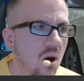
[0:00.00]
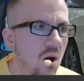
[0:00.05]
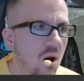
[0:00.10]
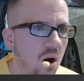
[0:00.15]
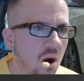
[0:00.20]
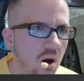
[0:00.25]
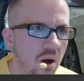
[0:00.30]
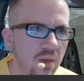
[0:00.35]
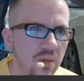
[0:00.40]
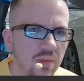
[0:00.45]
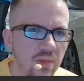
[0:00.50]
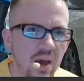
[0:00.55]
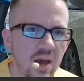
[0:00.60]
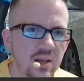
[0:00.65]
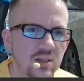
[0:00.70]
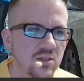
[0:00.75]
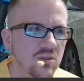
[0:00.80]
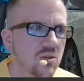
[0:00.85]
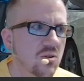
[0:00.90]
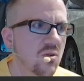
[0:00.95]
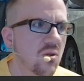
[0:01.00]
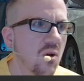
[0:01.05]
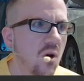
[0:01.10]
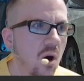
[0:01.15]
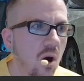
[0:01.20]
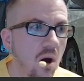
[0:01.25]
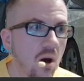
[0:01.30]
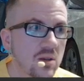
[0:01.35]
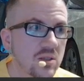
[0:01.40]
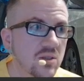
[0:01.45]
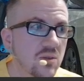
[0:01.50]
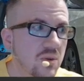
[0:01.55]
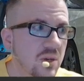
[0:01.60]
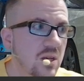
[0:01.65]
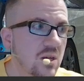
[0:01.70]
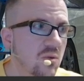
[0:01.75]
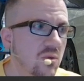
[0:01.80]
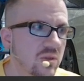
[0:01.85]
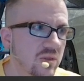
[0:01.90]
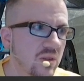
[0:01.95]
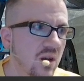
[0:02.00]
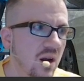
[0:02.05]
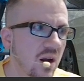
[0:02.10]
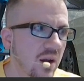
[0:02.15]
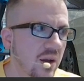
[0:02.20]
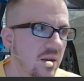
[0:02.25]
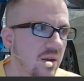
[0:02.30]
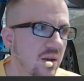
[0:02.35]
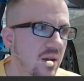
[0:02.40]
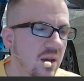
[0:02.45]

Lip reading: on that circle also equals 9.